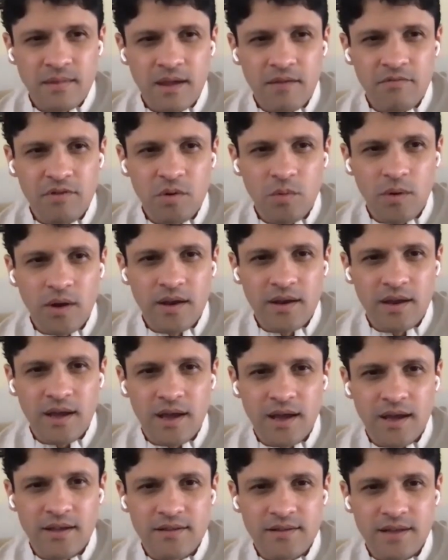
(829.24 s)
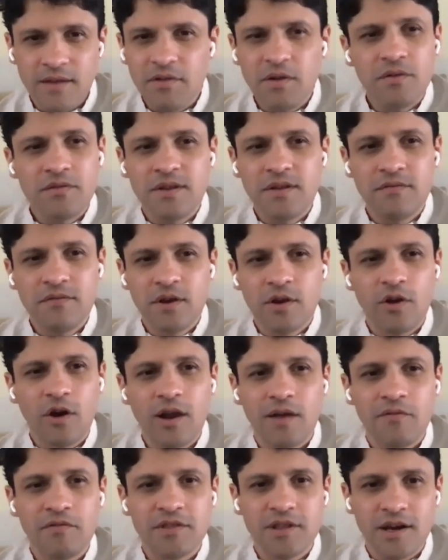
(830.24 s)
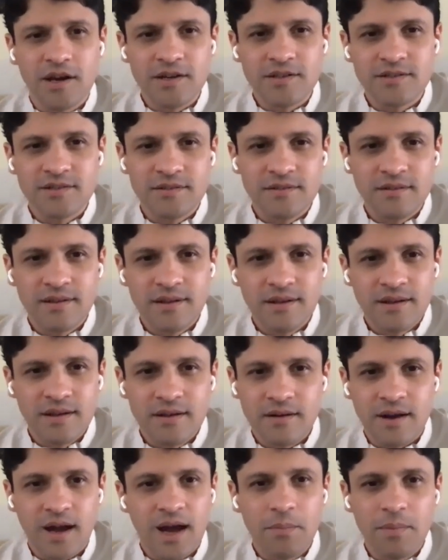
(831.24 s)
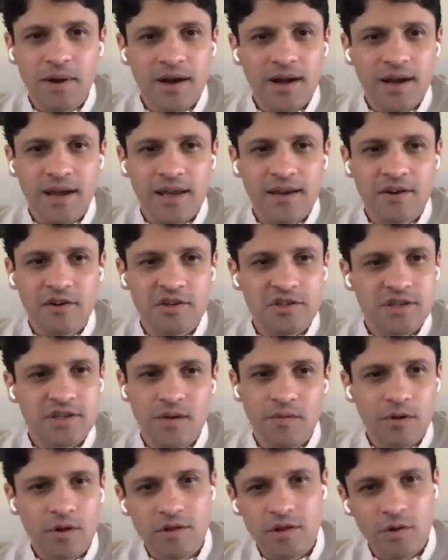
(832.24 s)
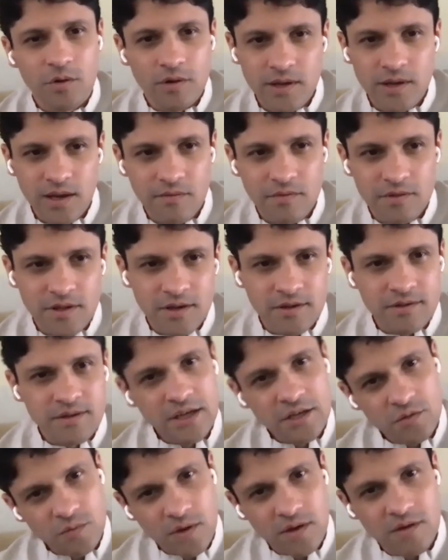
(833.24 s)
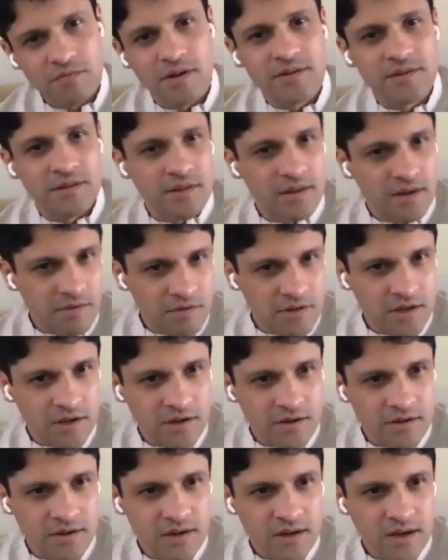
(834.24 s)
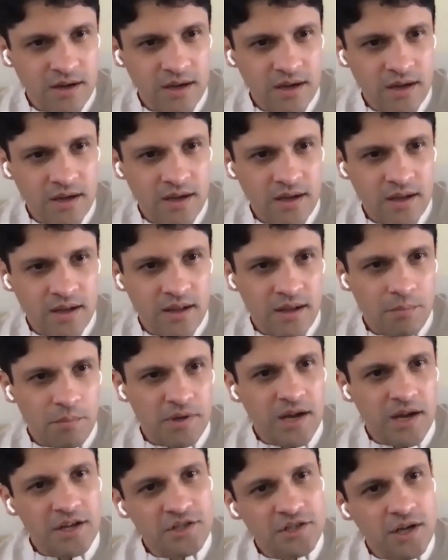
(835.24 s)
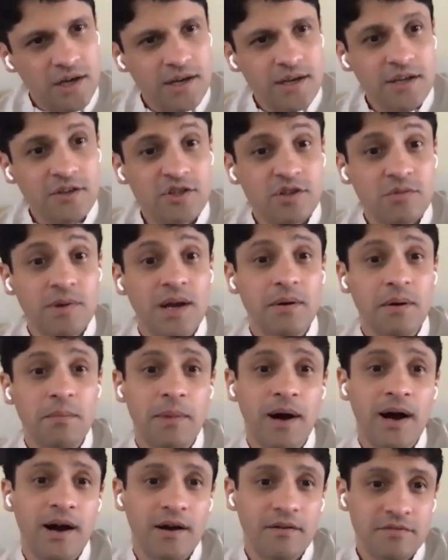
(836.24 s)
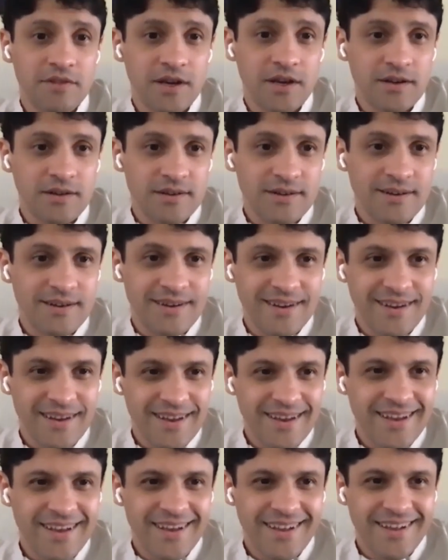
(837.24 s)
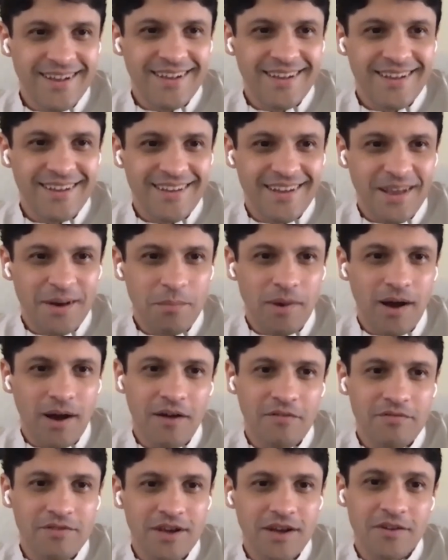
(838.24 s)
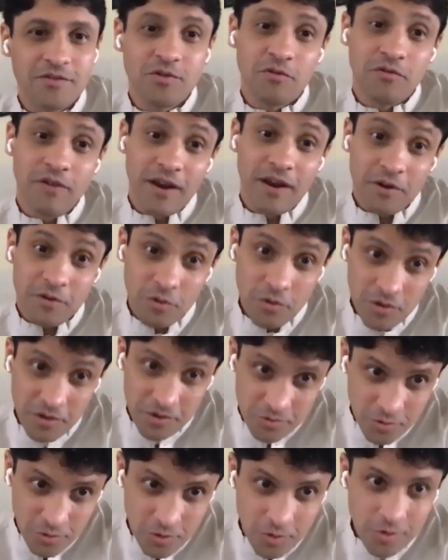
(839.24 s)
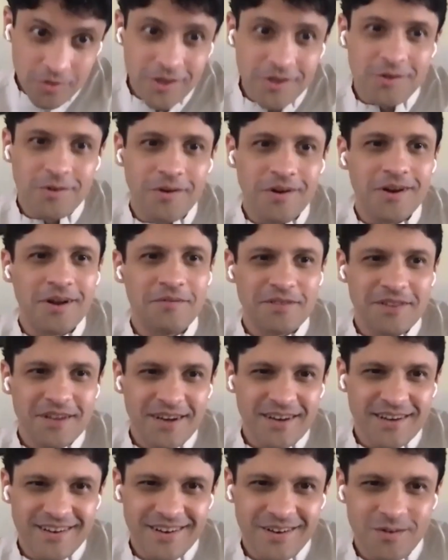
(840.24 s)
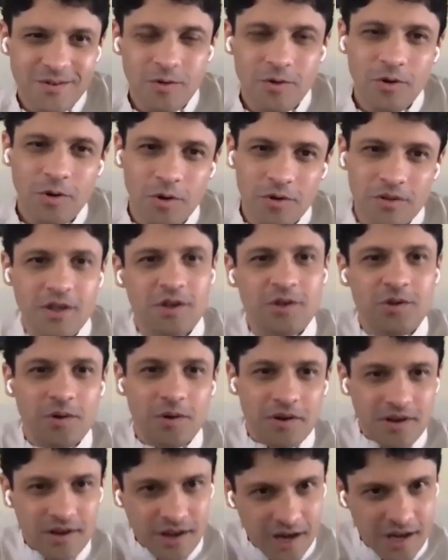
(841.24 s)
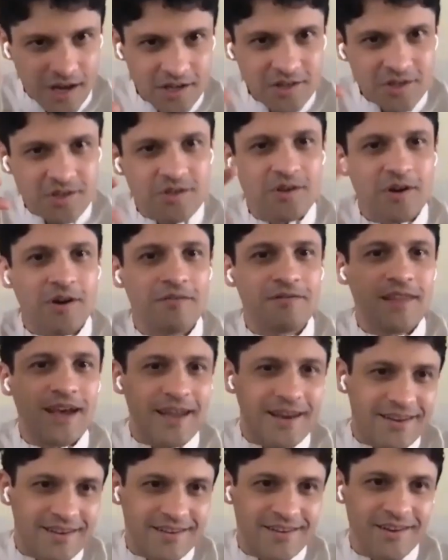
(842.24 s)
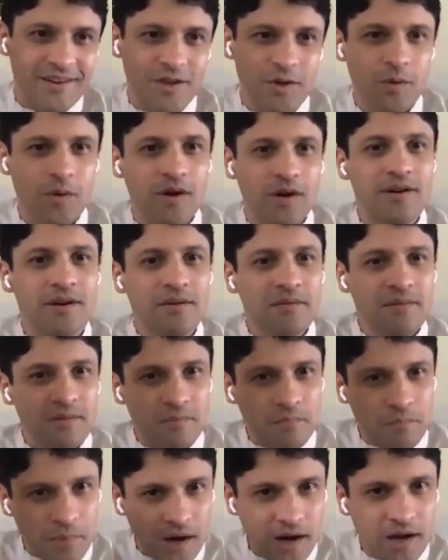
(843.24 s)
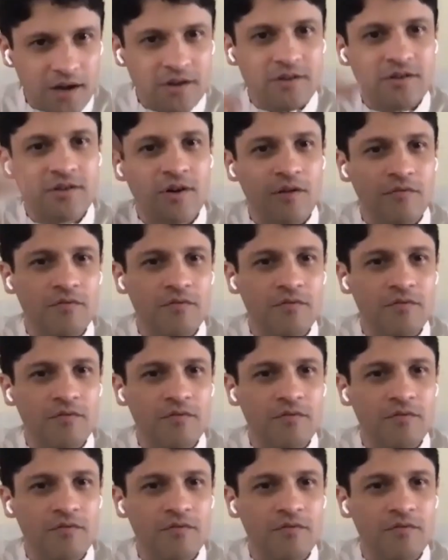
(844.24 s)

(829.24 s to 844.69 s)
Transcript: We are all avatars. Rama and Krishna were not the only avatars. Each one of us is an avatar. But our journey is to become a Mahavatar. And Mahavatar is to know that you're an avatar, to know that you're an ansh of that. You are a part